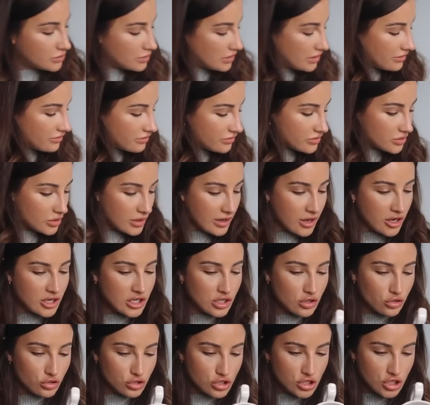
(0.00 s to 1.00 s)
so we have, so I only
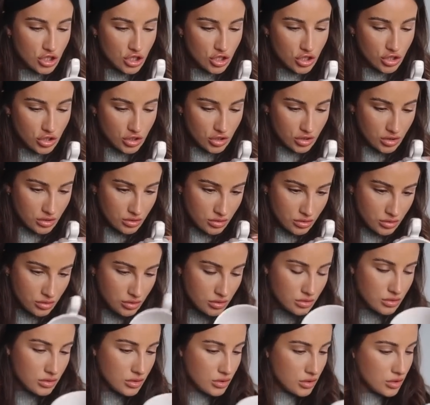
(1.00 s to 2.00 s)
got two.
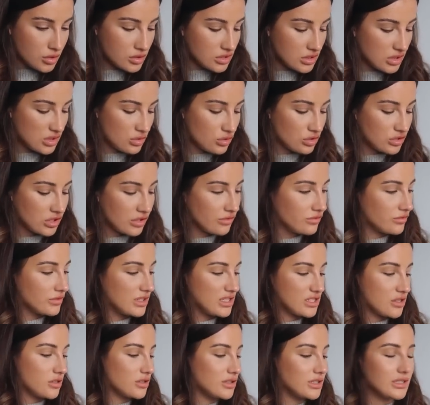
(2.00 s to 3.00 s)
Because I thought I don't,
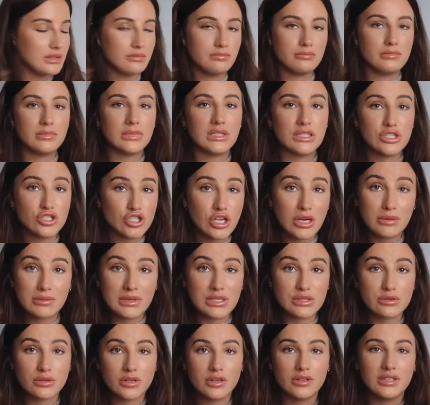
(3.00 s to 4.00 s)
there's only me and Jamie,
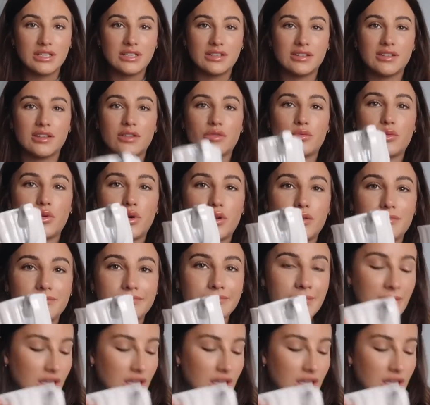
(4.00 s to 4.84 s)
so I don't need another one.